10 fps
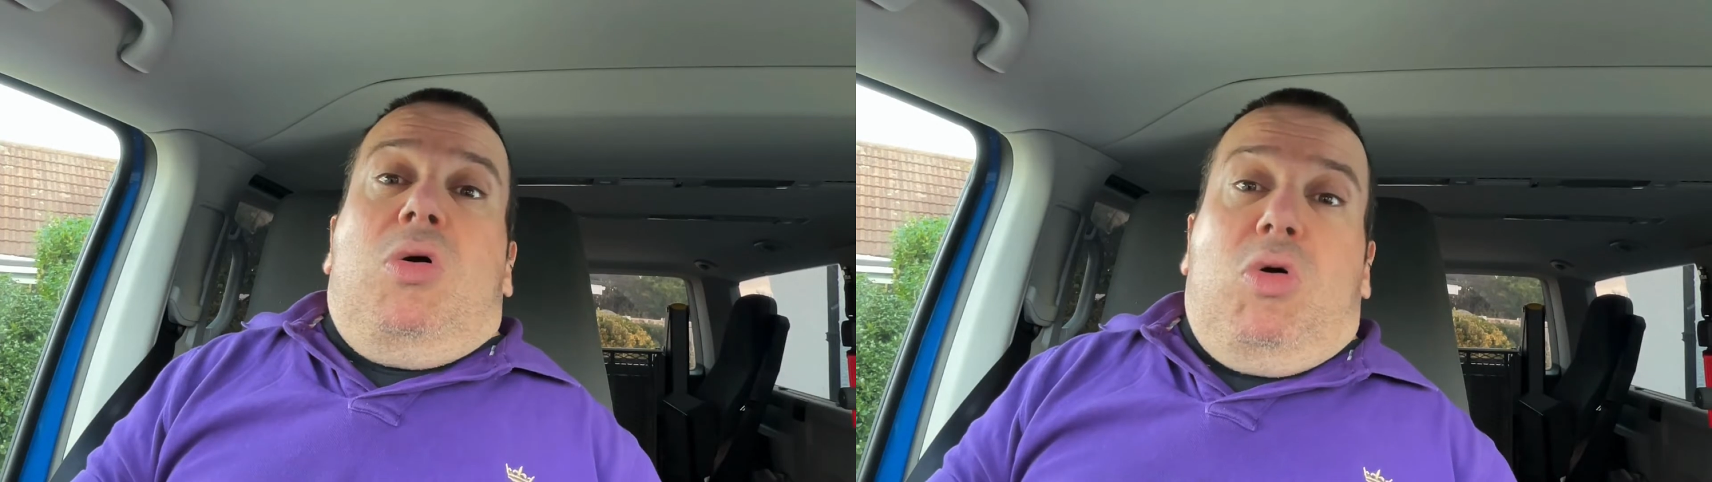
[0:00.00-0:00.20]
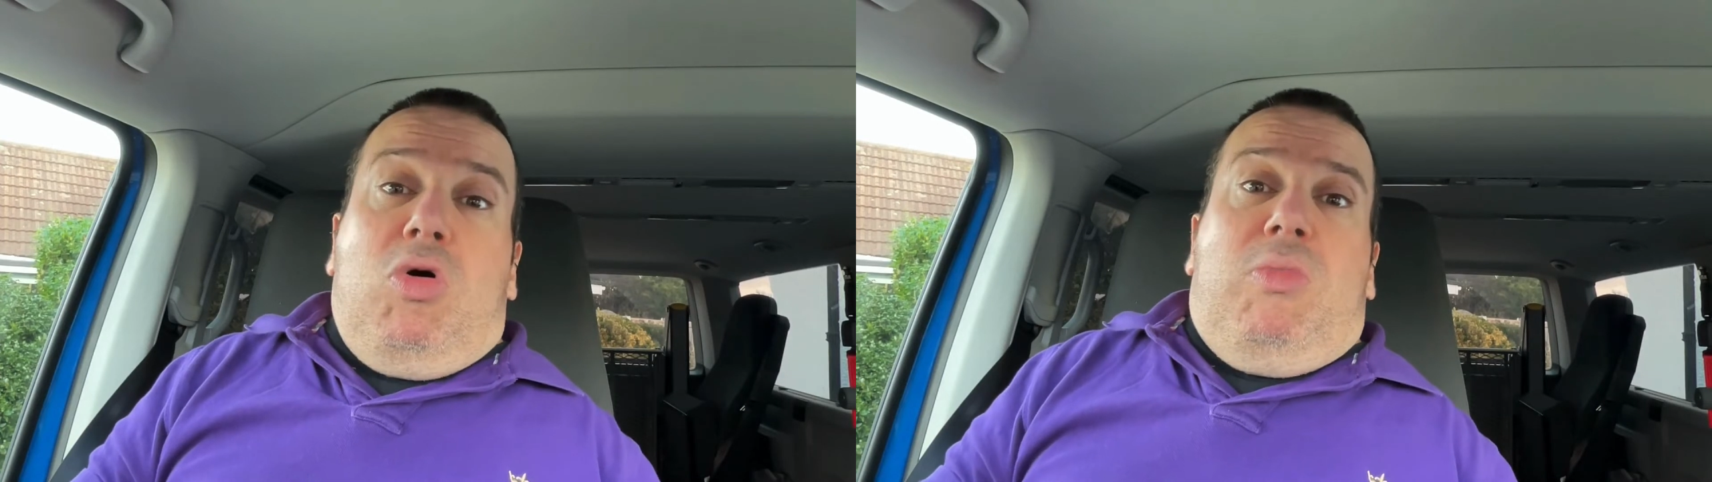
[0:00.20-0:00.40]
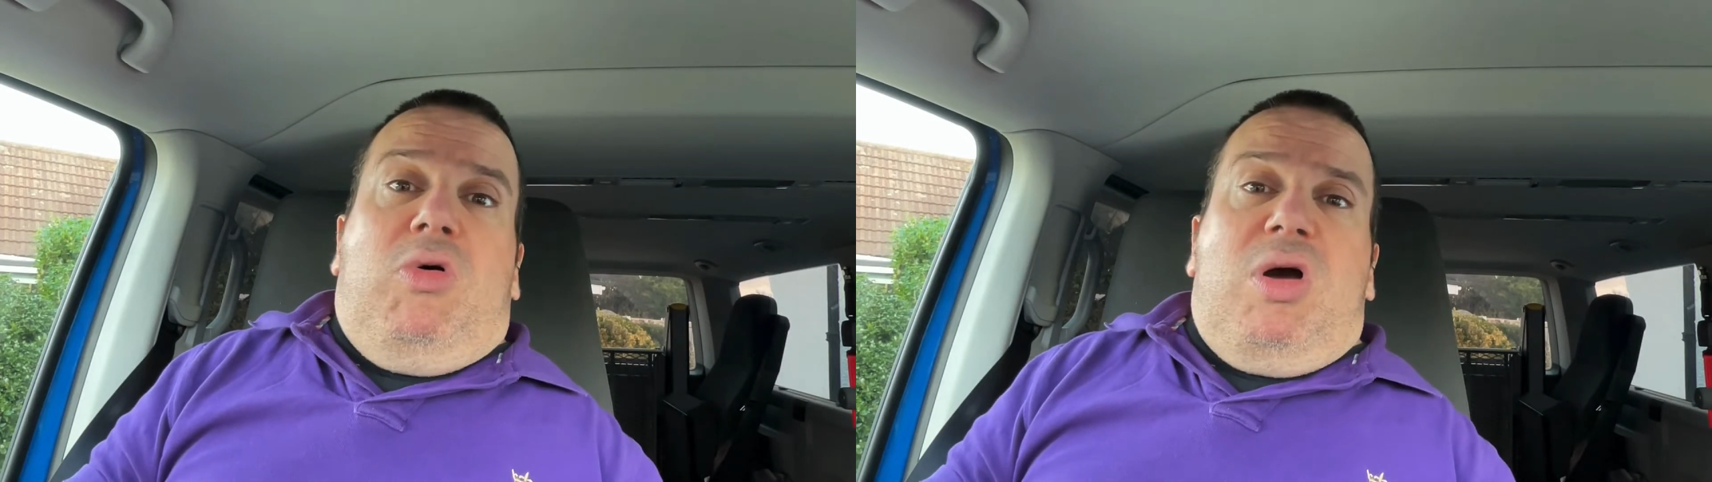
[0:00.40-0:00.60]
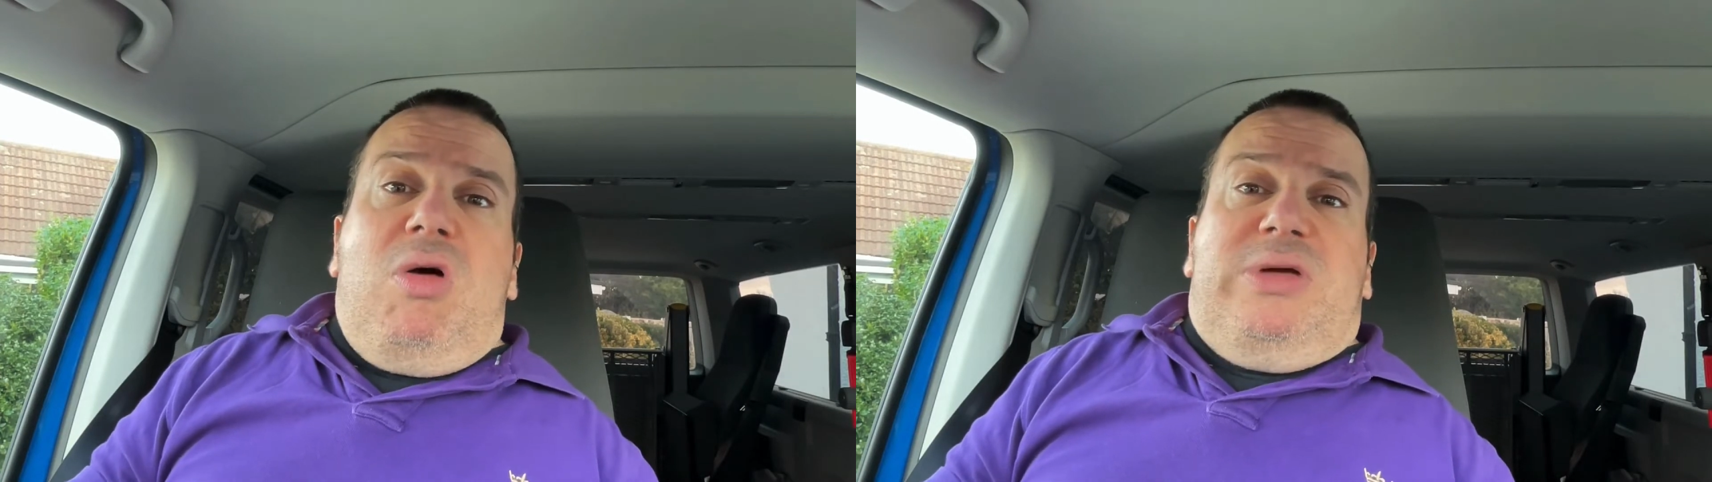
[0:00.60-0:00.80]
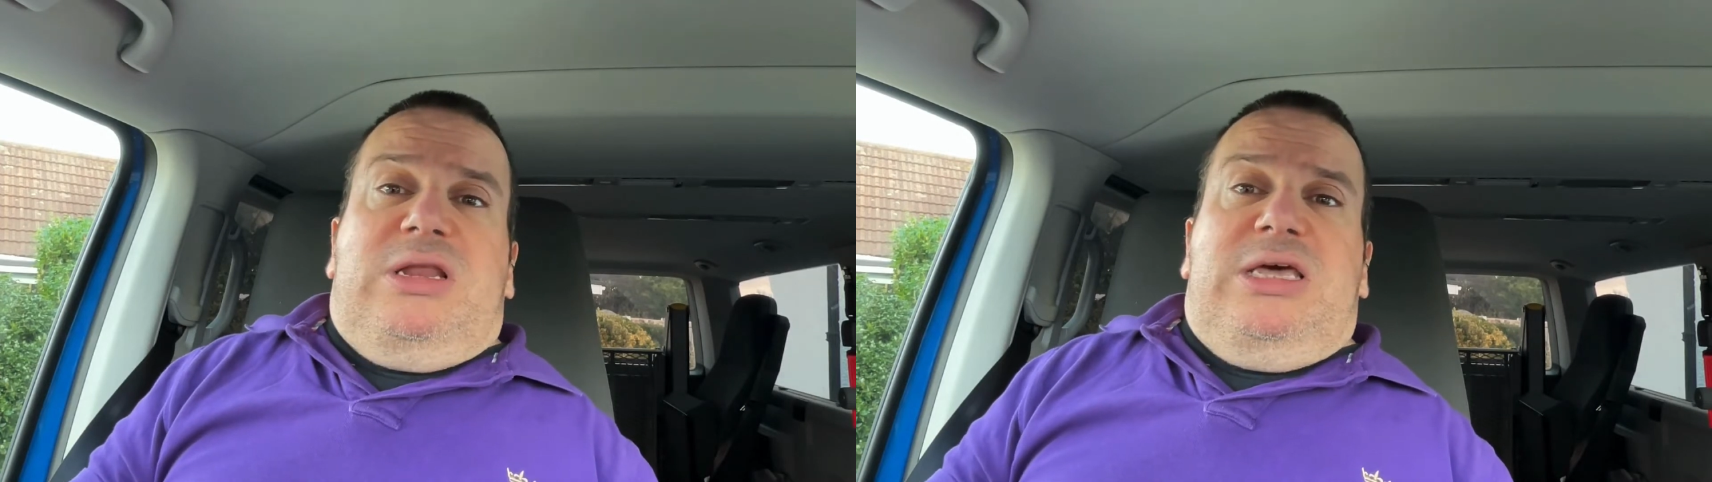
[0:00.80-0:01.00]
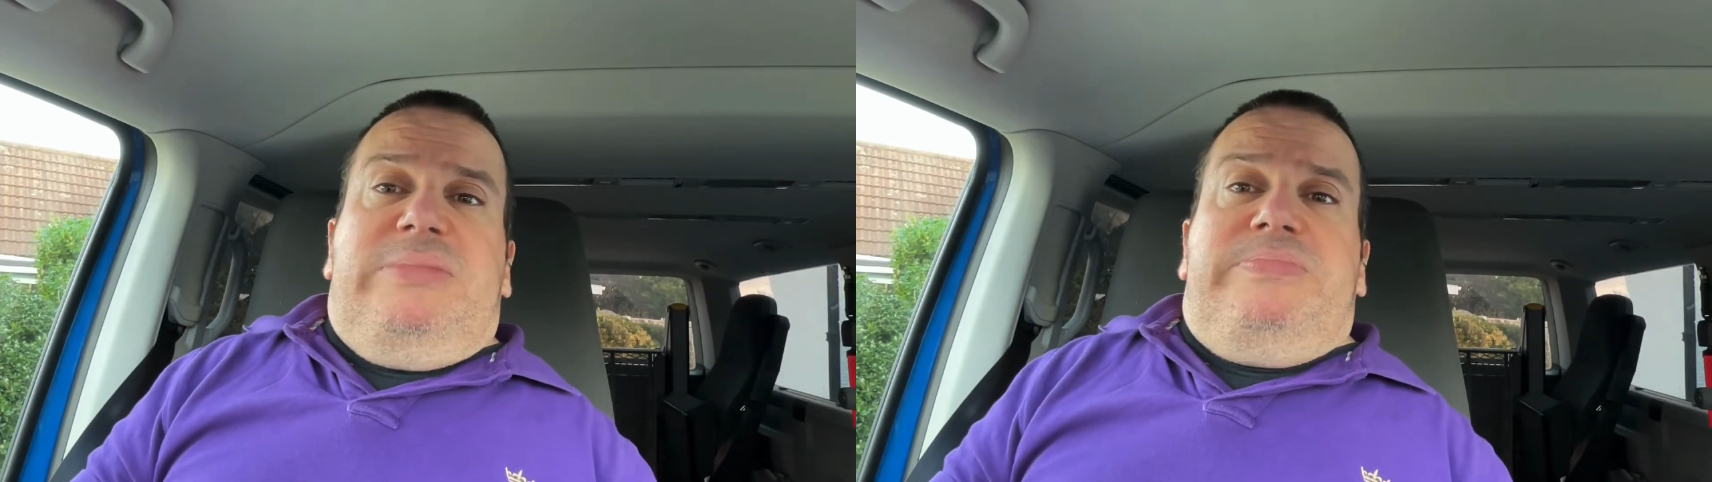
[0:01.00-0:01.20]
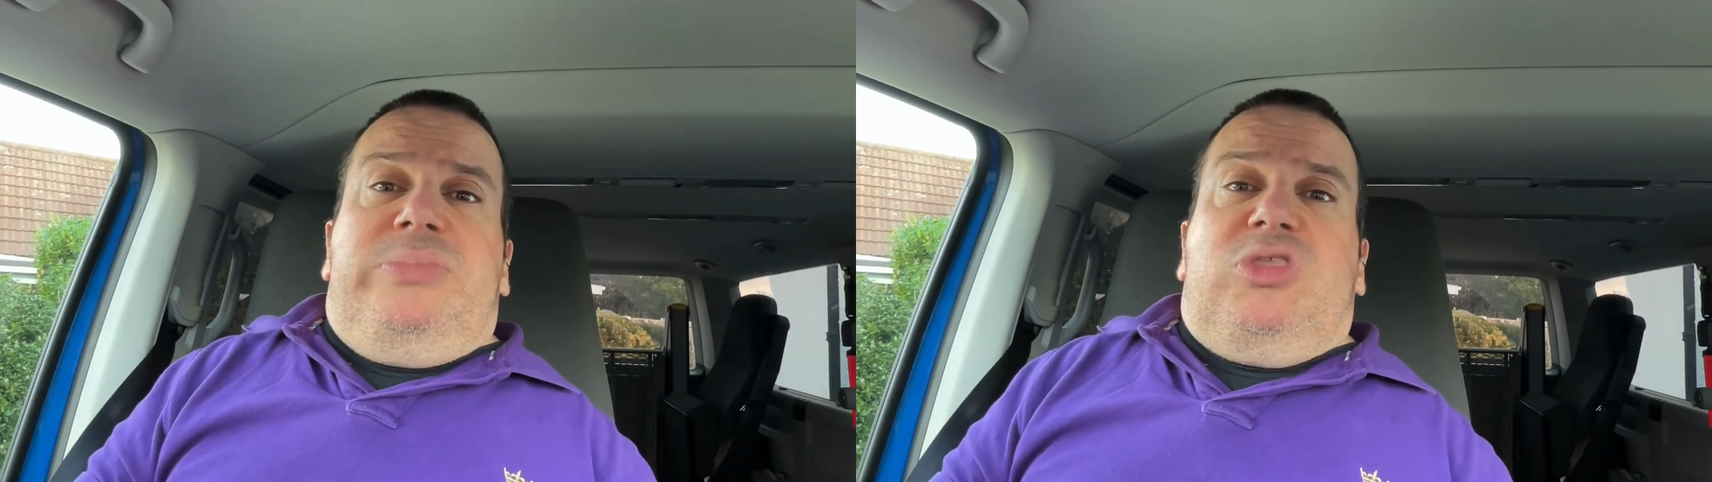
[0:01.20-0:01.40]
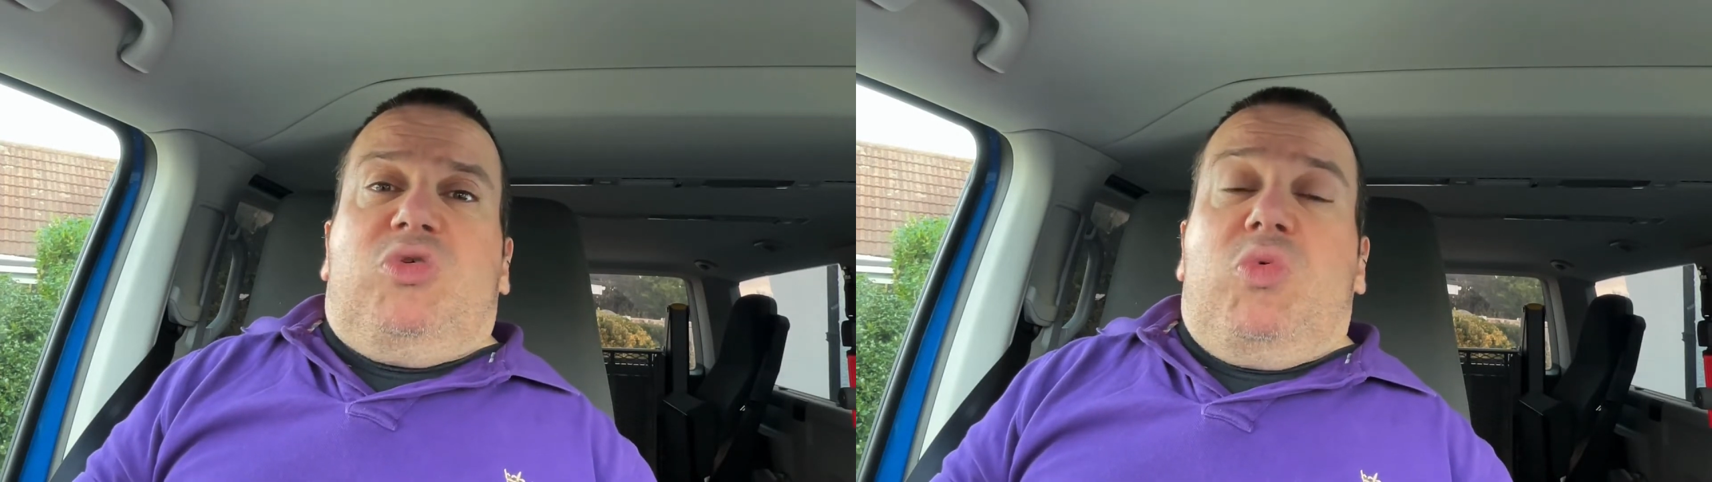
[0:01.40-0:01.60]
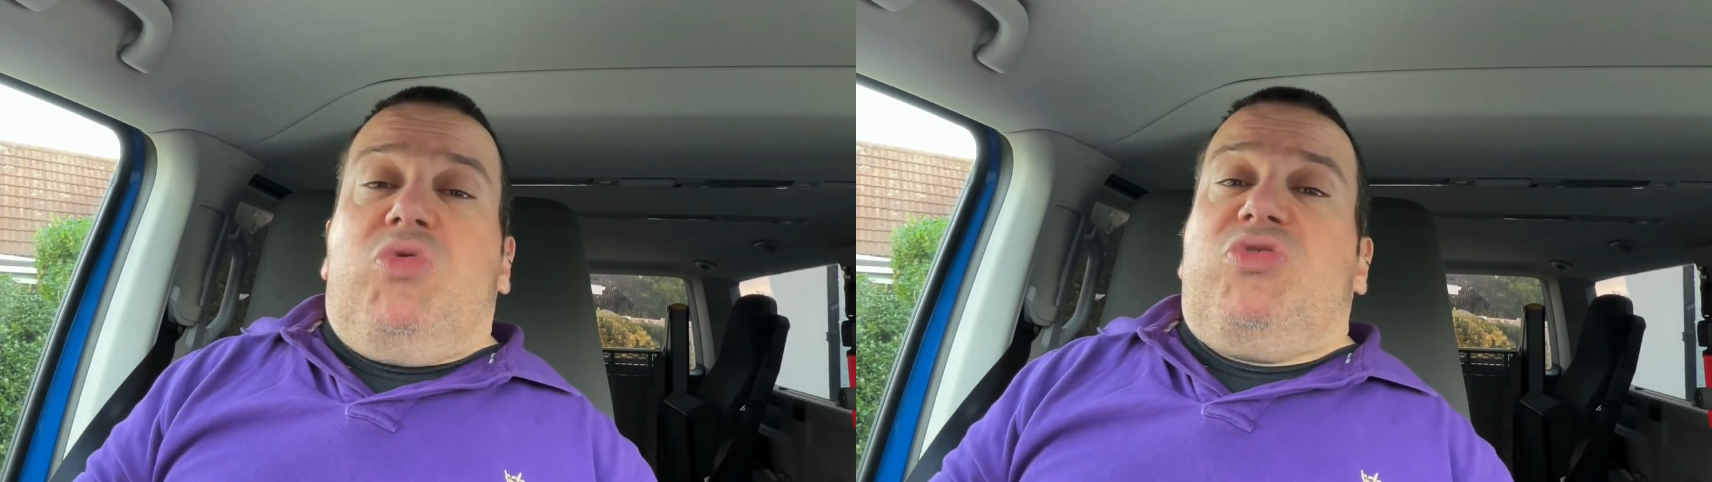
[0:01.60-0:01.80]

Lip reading: or more commonly, towards